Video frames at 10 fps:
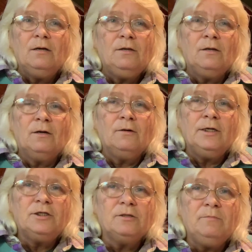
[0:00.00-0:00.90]
you know,
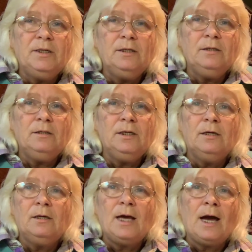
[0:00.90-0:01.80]
he should be
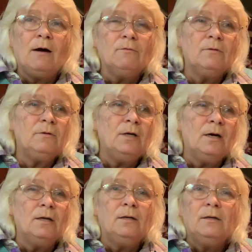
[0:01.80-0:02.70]
in, out,
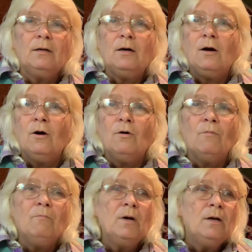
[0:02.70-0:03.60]
done,
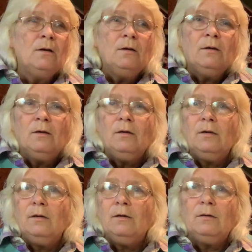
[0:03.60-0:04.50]
home,
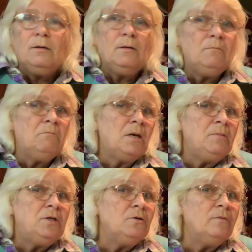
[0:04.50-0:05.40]

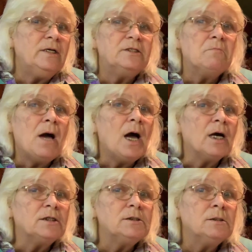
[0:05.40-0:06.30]
maybe 2 weeks
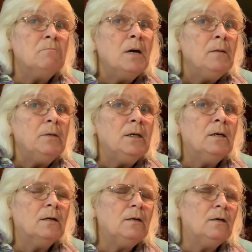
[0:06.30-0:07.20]
max, maybe,
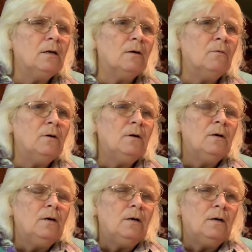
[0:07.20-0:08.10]
you know.
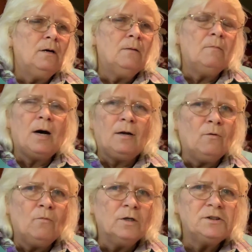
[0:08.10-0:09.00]
I
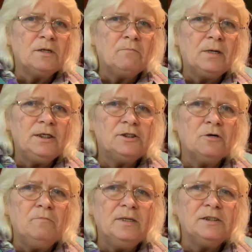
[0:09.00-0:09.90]
don't want somebody
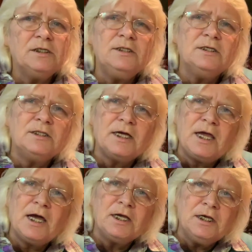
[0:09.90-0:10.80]
so busy that they
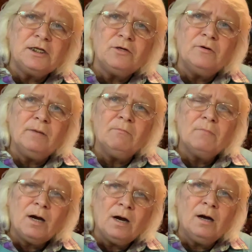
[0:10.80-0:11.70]
can't get to him.
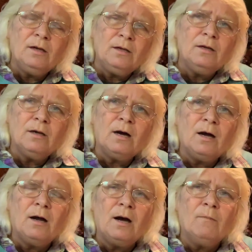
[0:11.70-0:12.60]

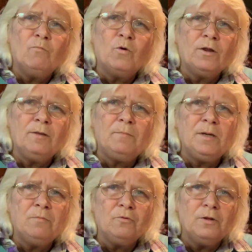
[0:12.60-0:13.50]
I'm one of them
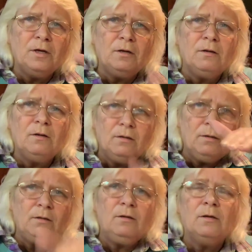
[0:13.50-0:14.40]
people that,
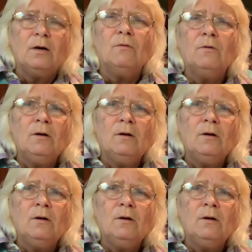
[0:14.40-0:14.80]
you know,